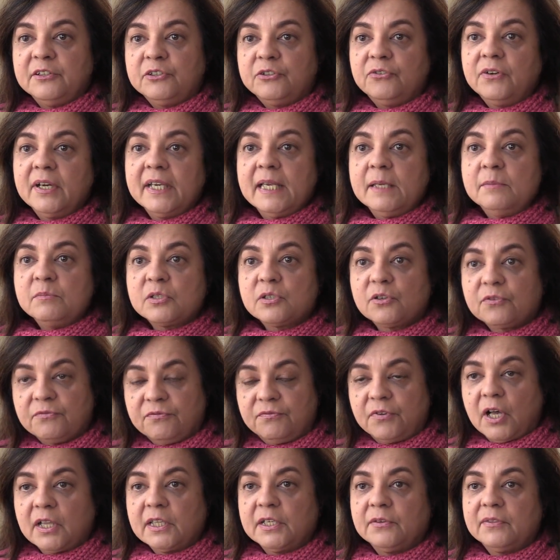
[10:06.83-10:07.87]
dreams or
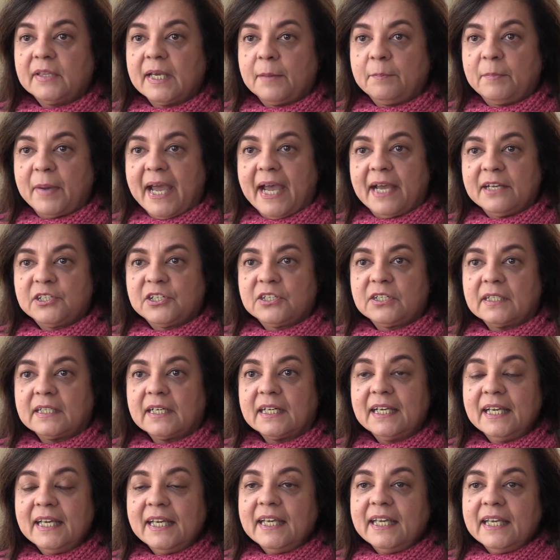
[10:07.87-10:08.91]
followed their passion.